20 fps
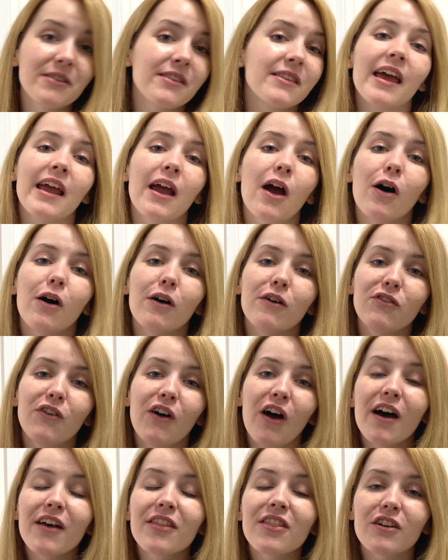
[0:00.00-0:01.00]
They are for
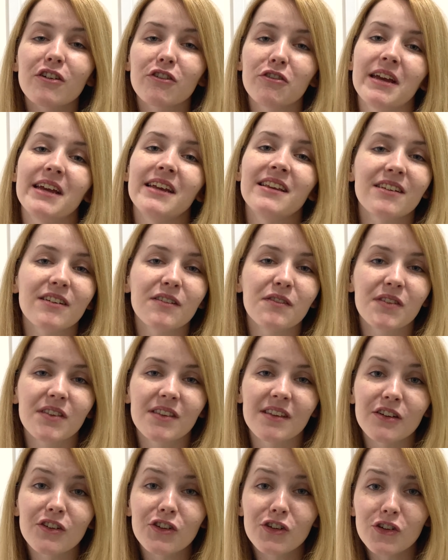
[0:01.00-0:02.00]
other creatives
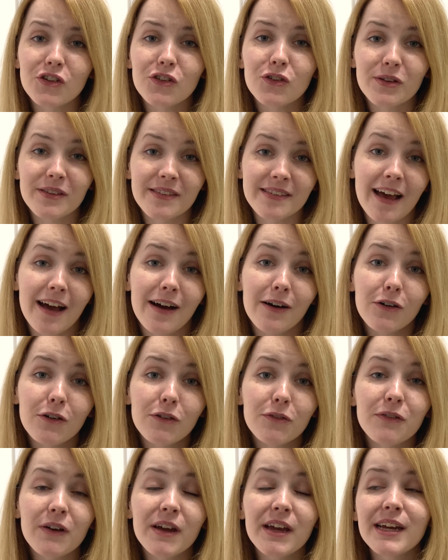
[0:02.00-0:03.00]
such as
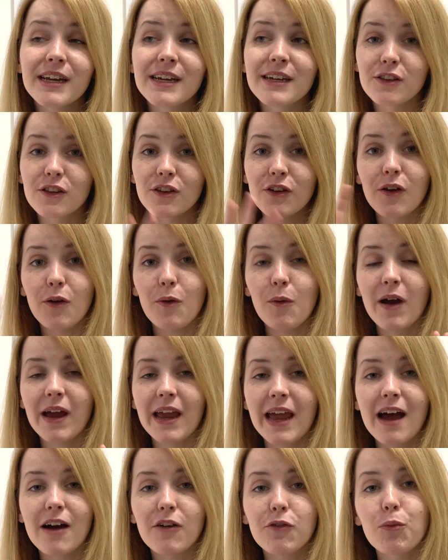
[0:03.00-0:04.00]
yourself. So I
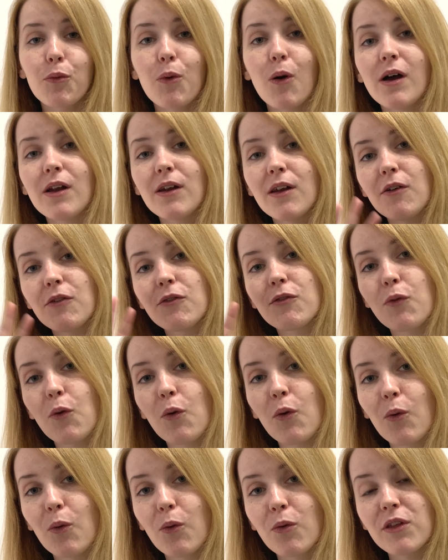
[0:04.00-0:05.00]
have one
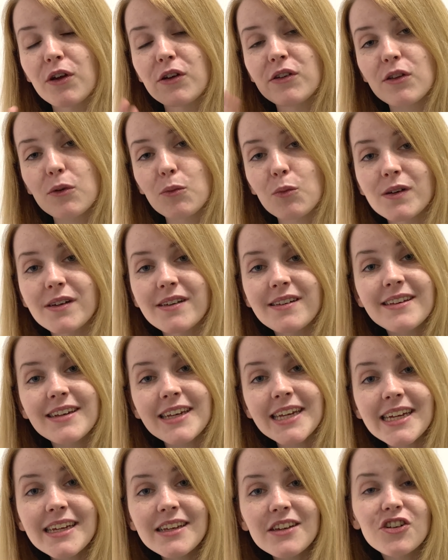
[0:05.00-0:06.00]
for those that want to
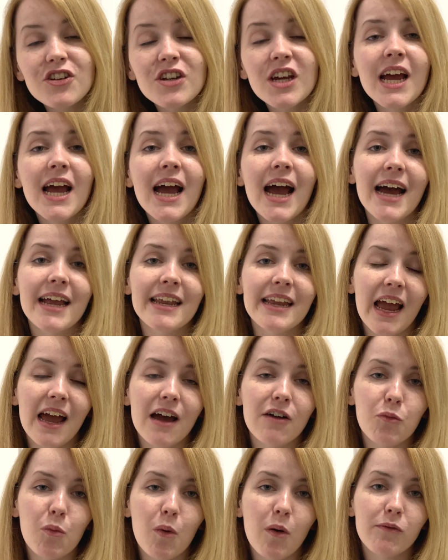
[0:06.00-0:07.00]
teach, and I
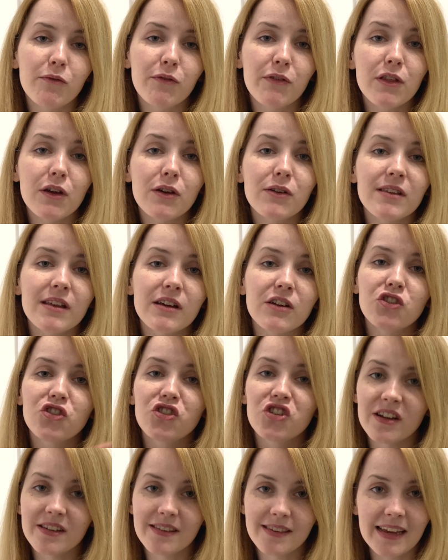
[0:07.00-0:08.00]
have one for those that are
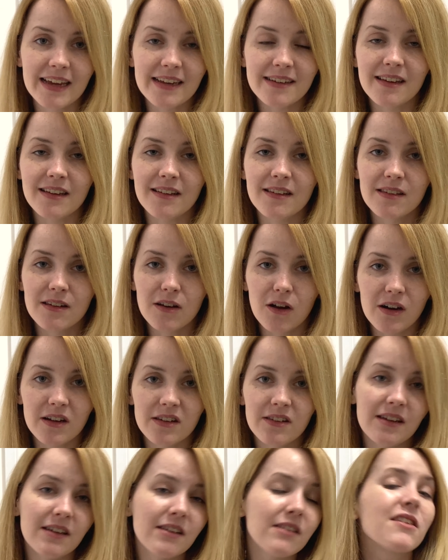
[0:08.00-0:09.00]
just getting
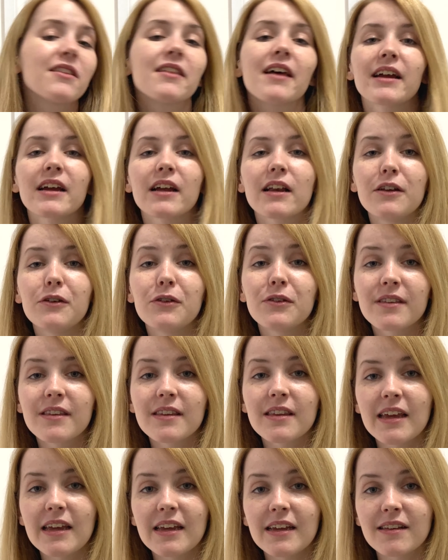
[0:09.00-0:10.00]
started. So that includes
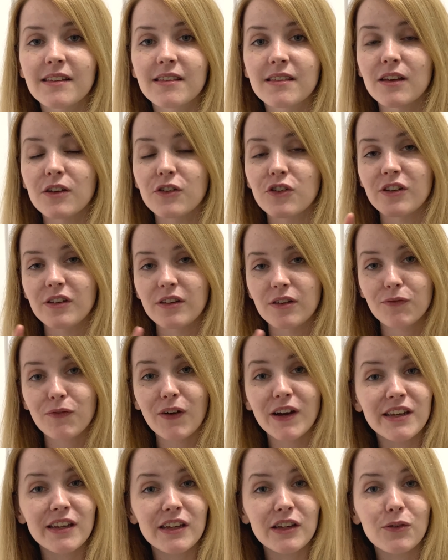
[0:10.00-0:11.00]
things such as
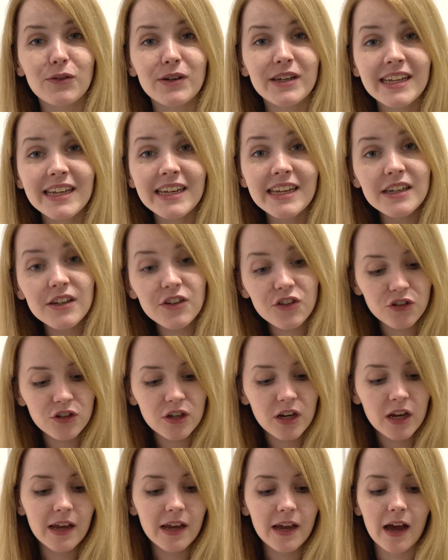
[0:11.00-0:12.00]
finding your niche,
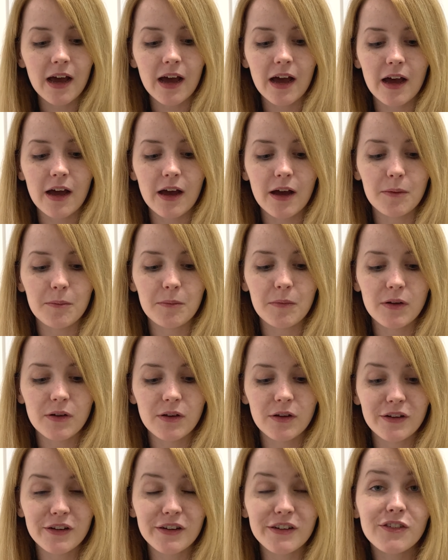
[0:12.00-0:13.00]

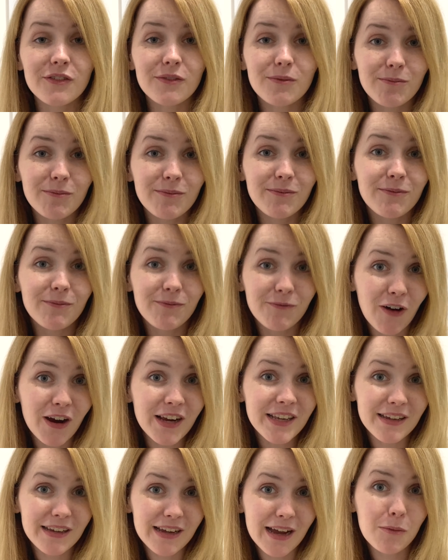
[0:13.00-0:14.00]

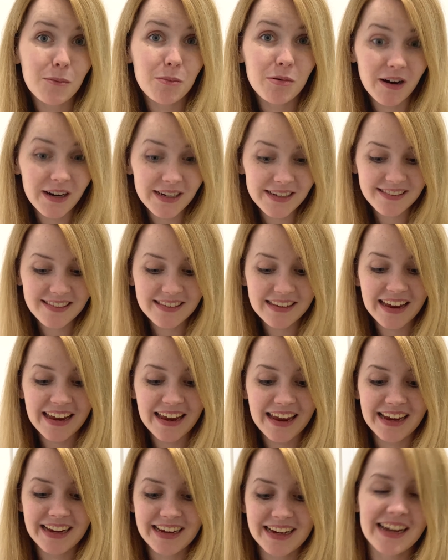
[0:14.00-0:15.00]
finding out
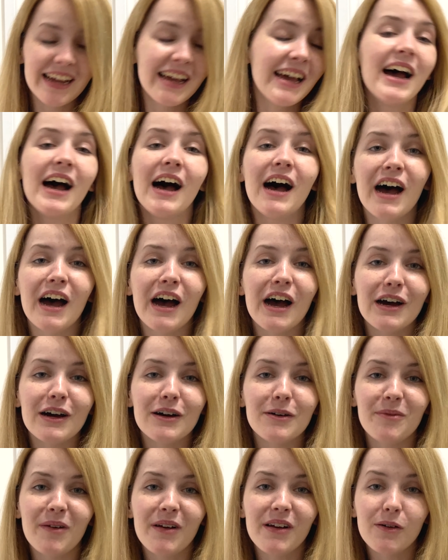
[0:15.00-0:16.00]
pricing,
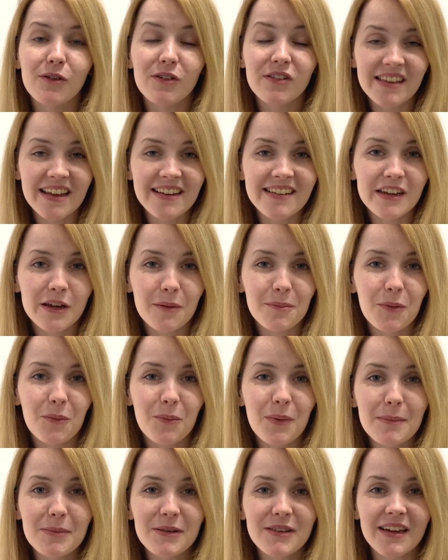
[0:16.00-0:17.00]
setting up a
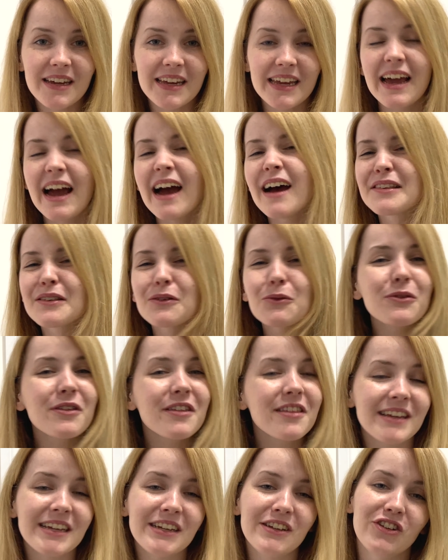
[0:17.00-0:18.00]
website. It has all the
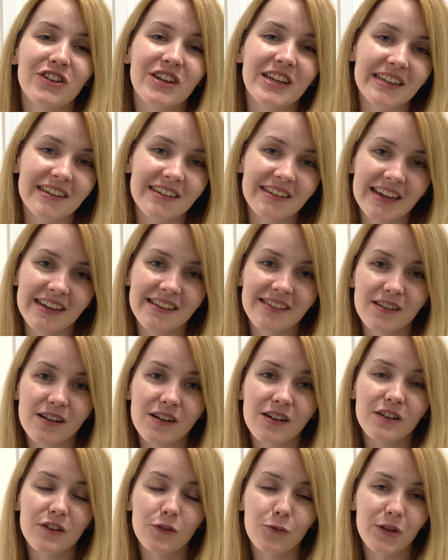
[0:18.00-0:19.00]
things you need to get
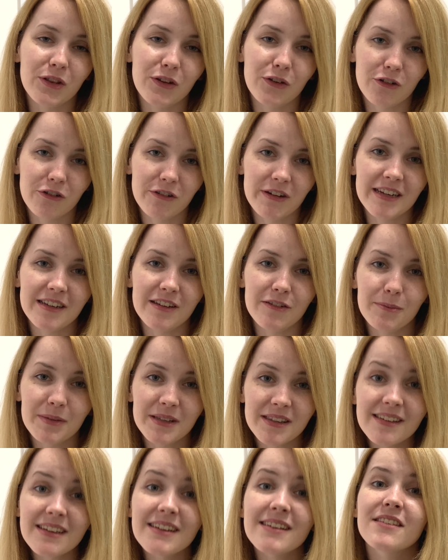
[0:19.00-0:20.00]
started with your creative
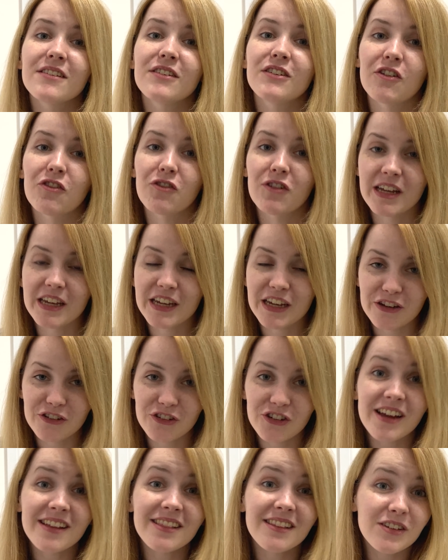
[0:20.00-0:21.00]
business, so definitely go
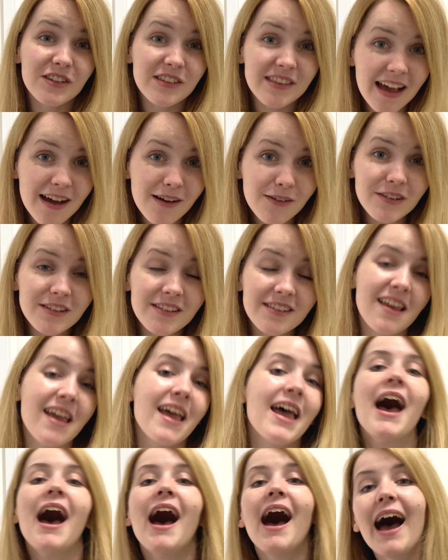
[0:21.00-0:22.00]
check those out.
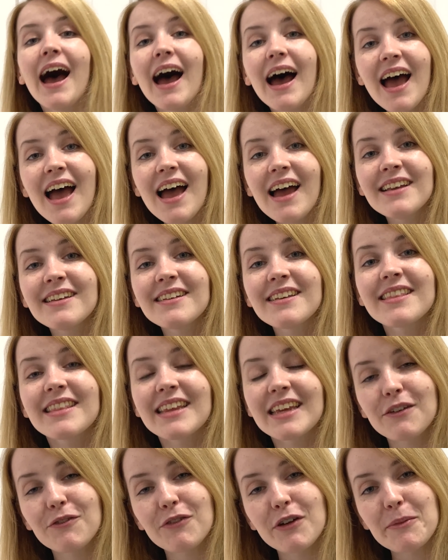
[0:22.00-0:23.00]
And
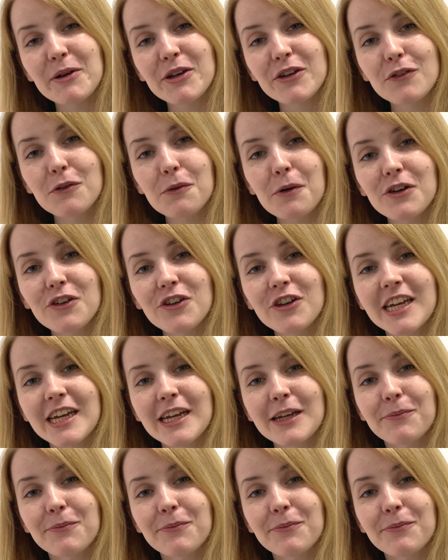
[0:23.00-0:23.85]
thank you very much for watching.